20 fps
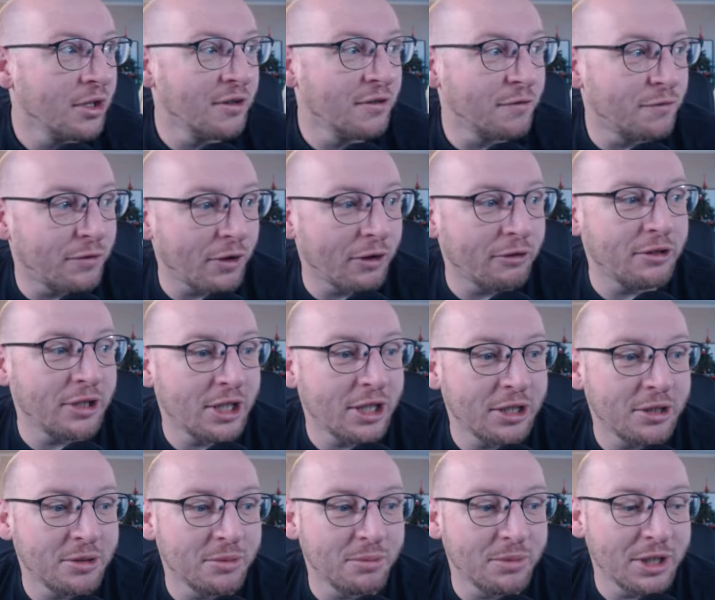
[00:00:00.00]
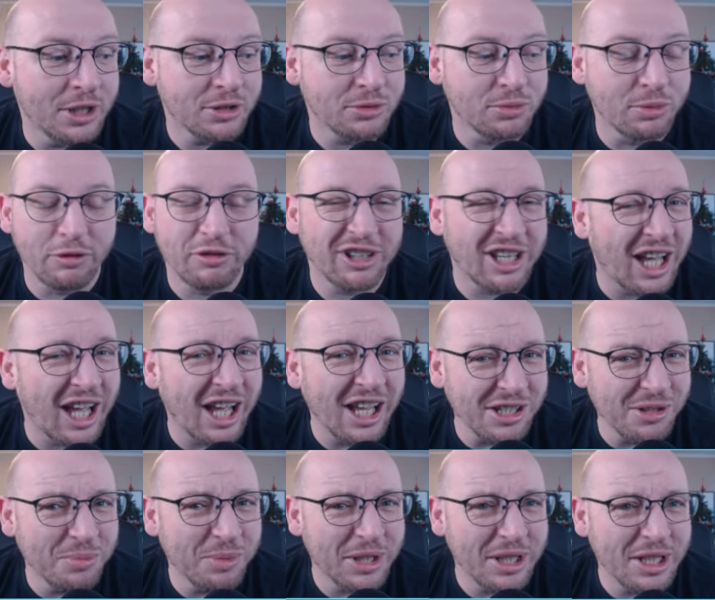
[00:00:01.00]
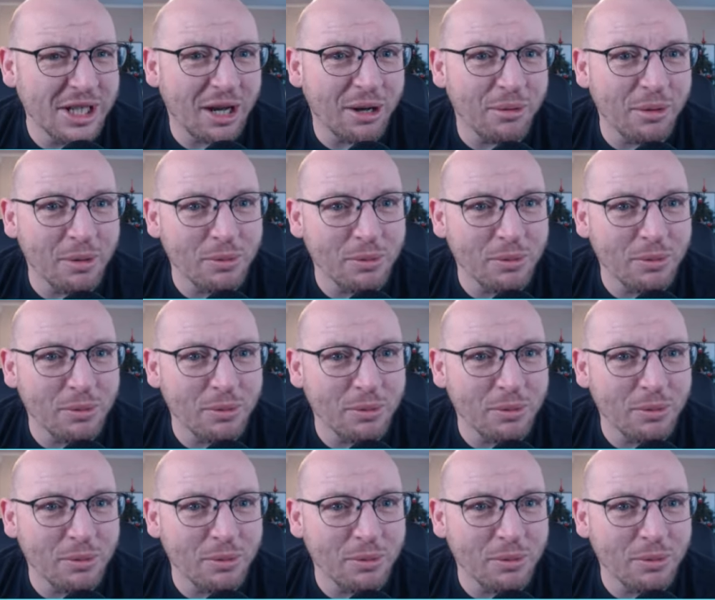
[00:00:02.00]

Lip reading: Very hit and miss. We've kind of been how